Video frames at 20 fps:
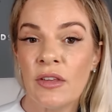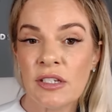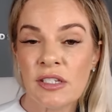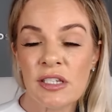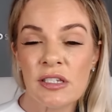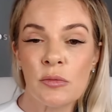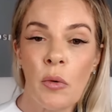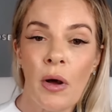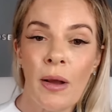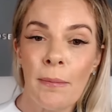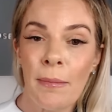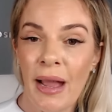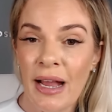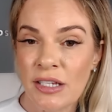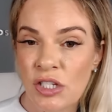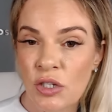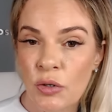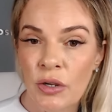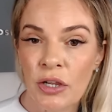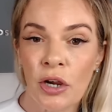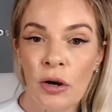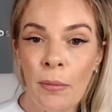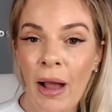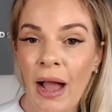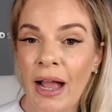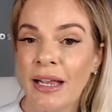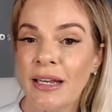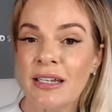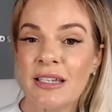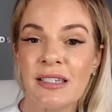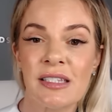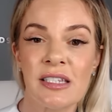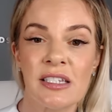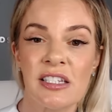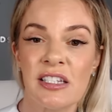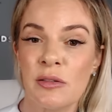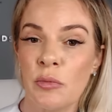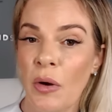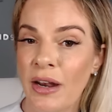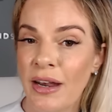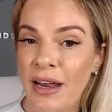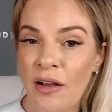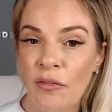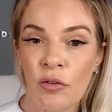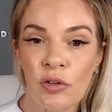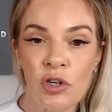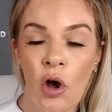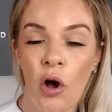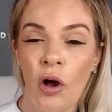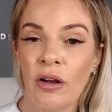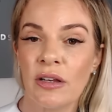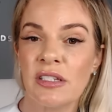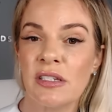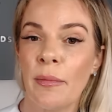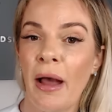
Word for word: this is what mastering your mind is. This is what Neville talks